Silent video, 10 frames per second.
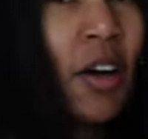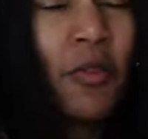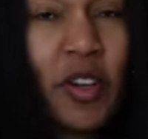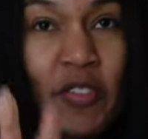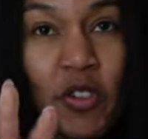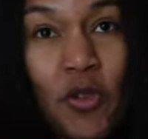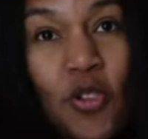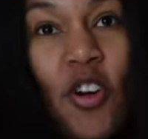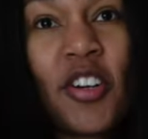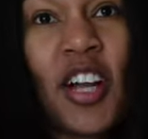whenever you
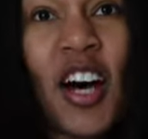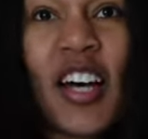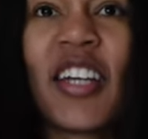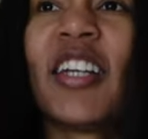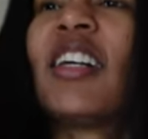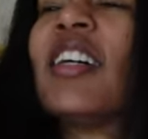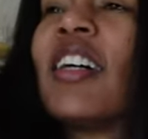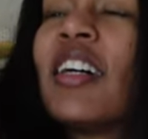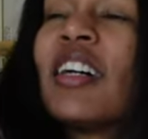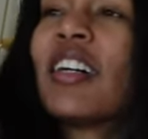order online,
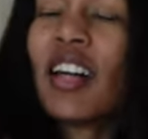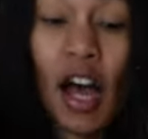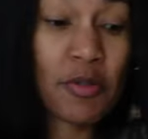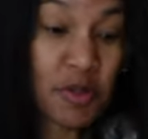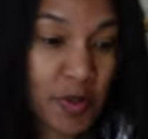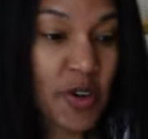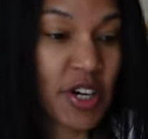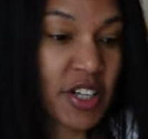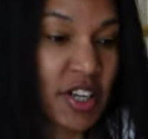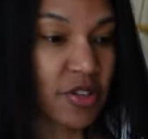I was worried
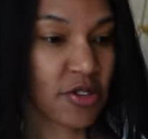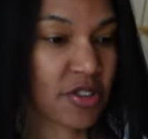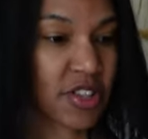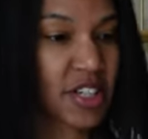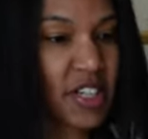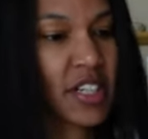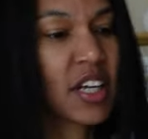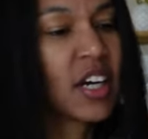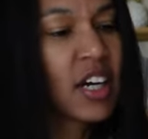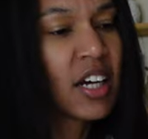because I ordered this